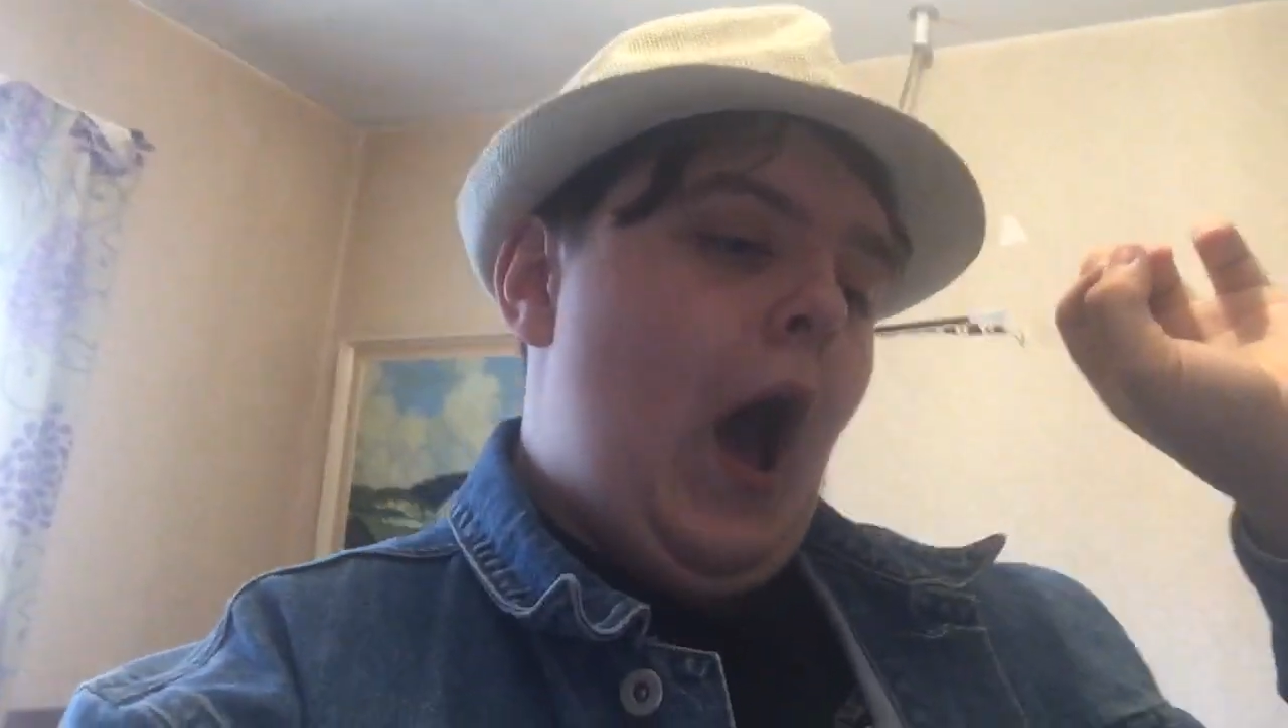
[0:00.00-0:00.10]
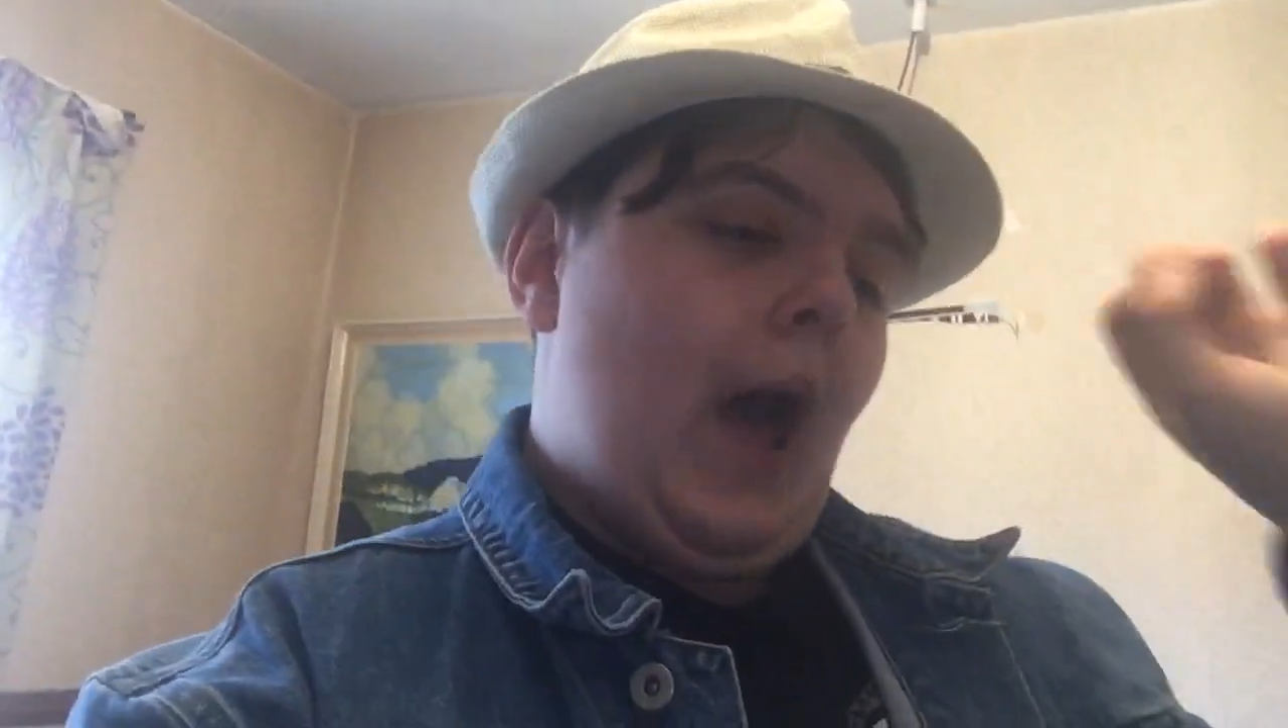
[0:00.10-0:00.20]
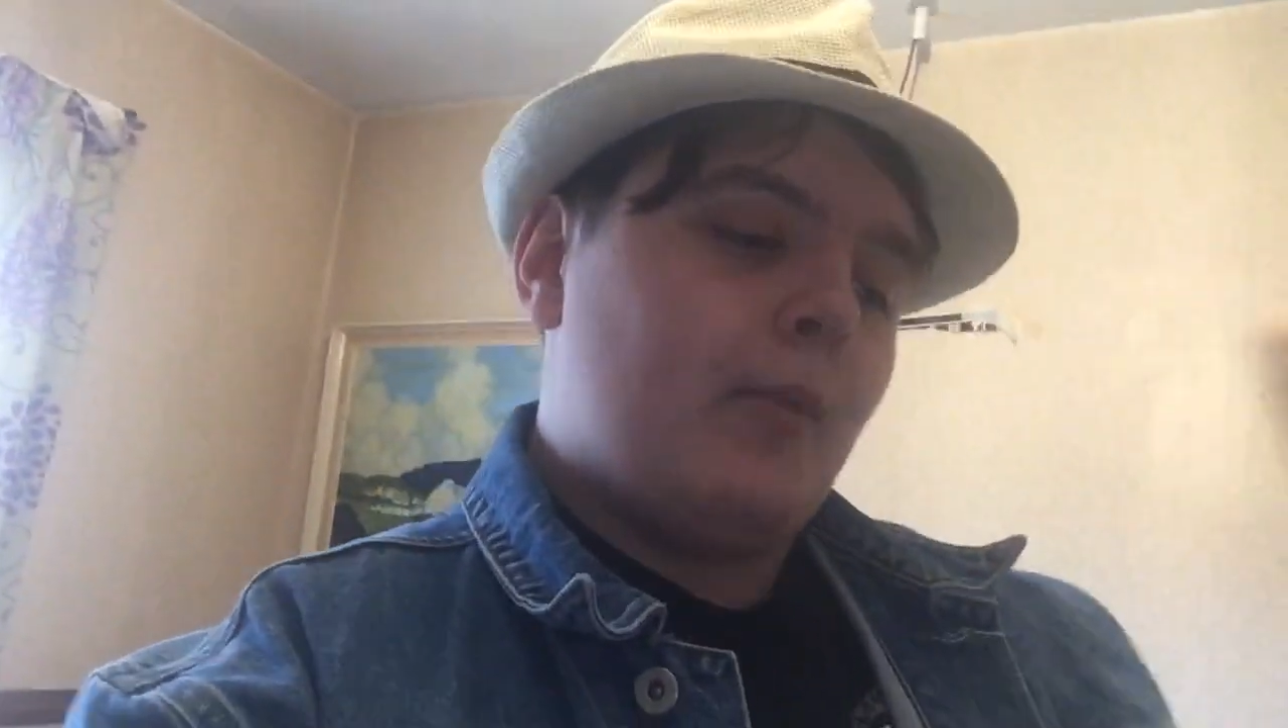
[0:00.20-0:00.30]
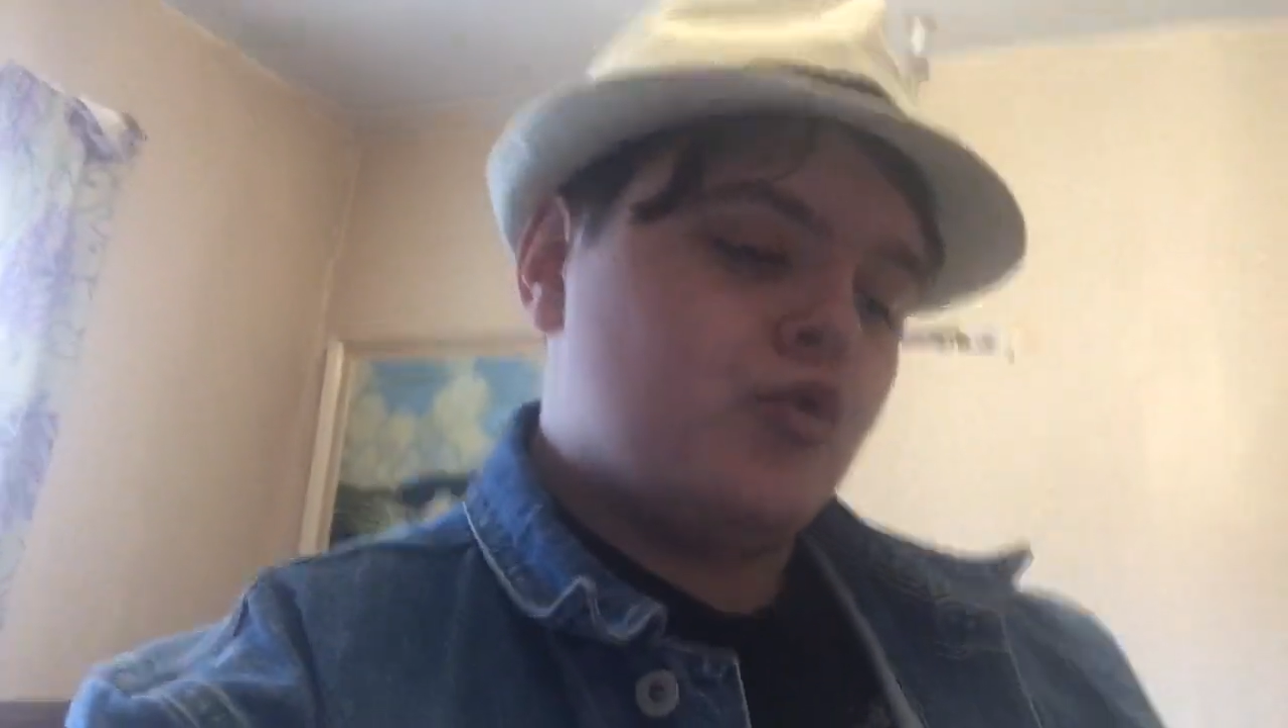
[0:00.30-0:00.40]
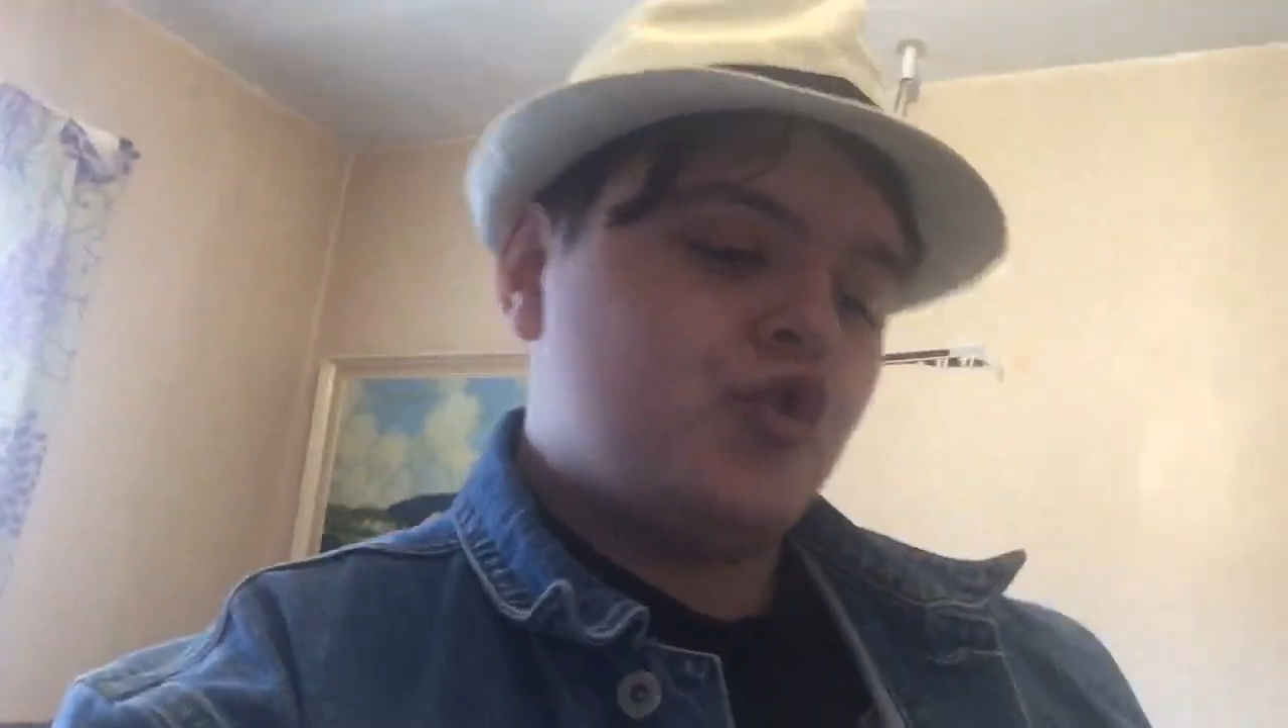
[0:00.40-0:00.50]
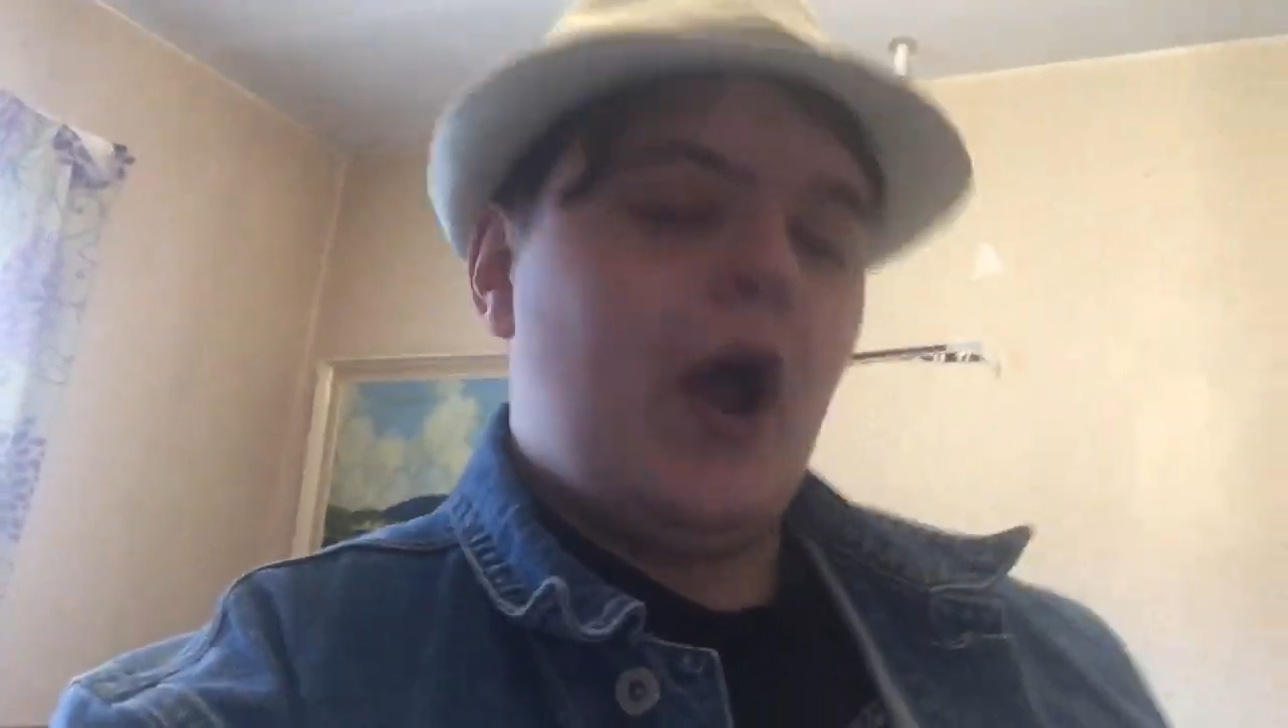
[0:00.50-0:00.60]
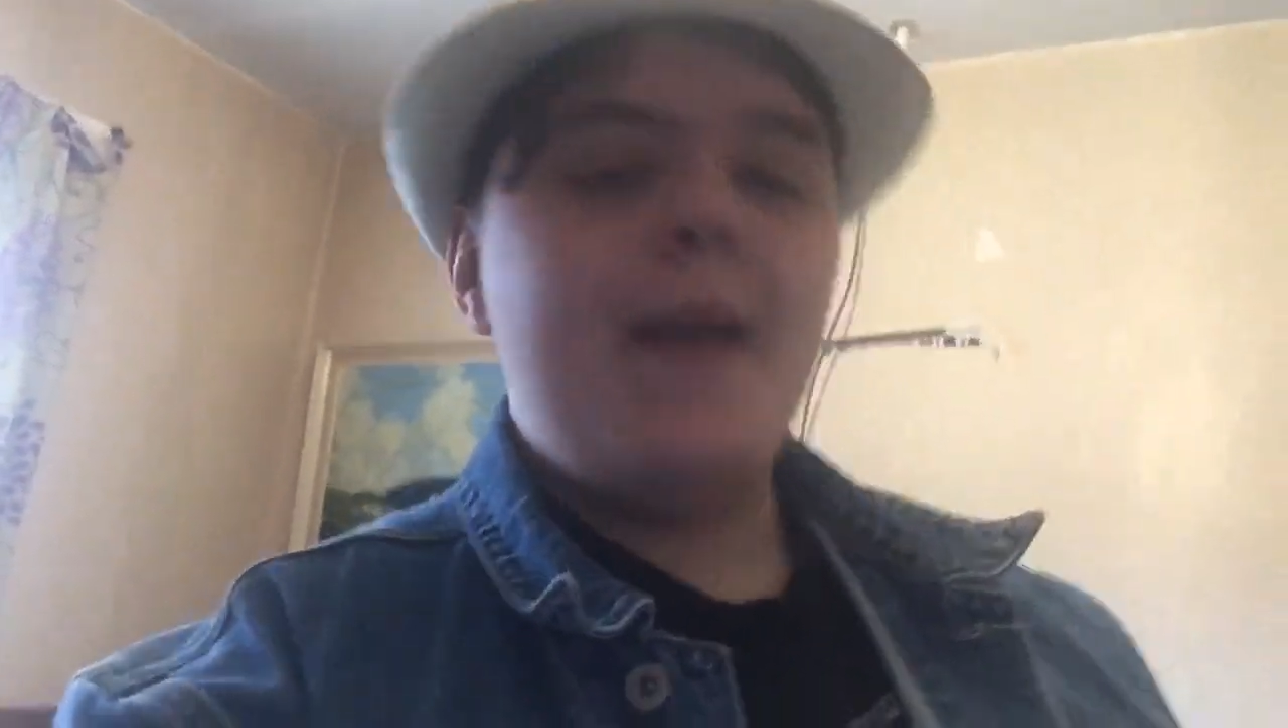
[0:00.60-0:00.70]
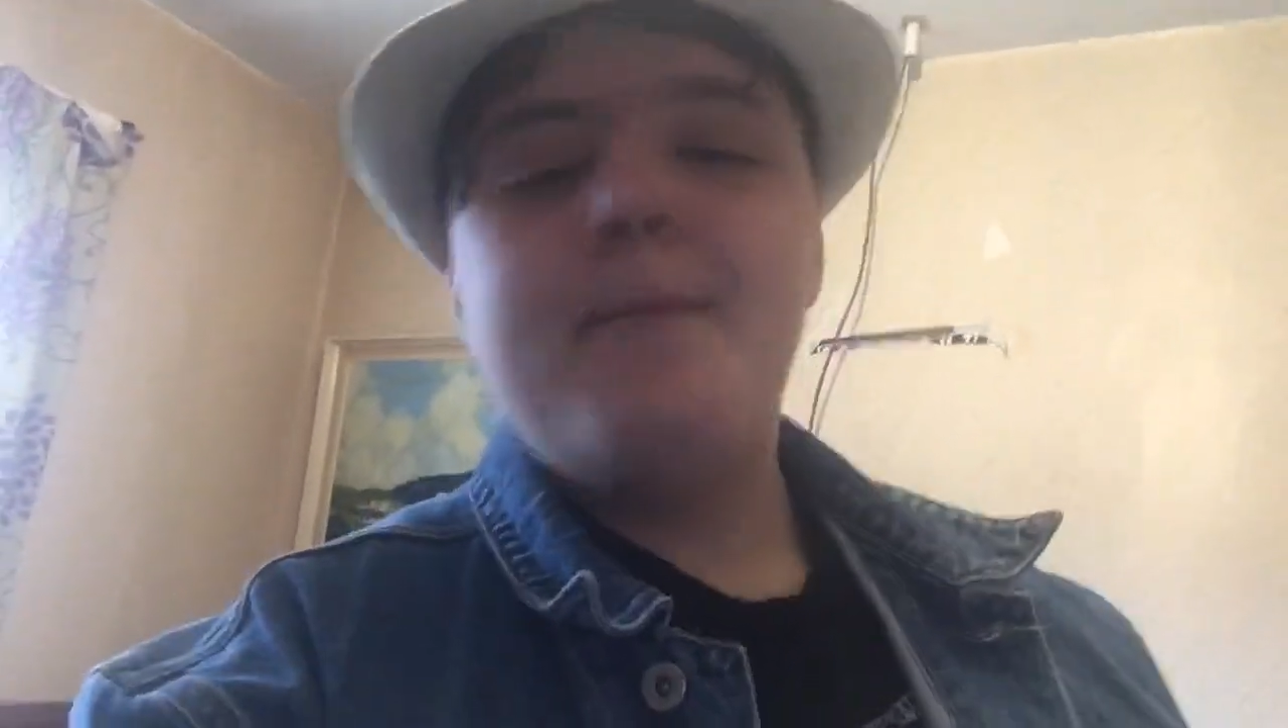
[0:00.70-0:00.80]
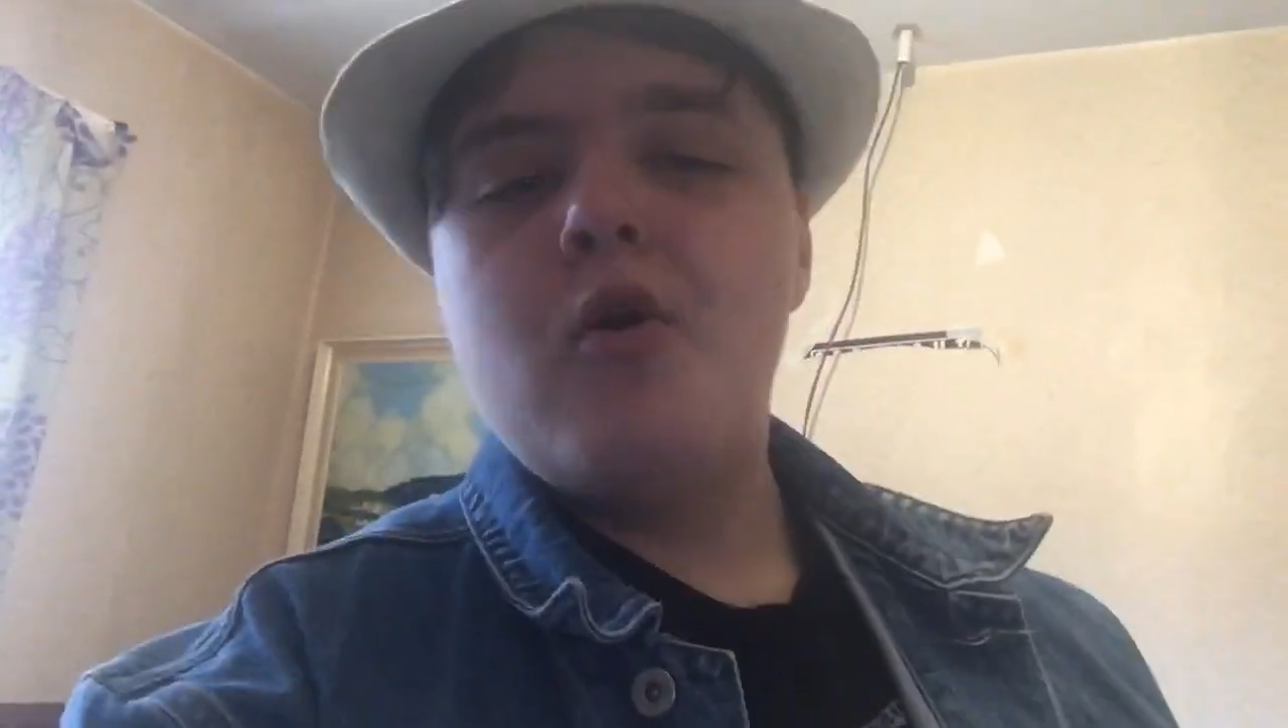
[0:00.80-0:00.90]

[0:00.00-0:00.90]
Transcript: I will try and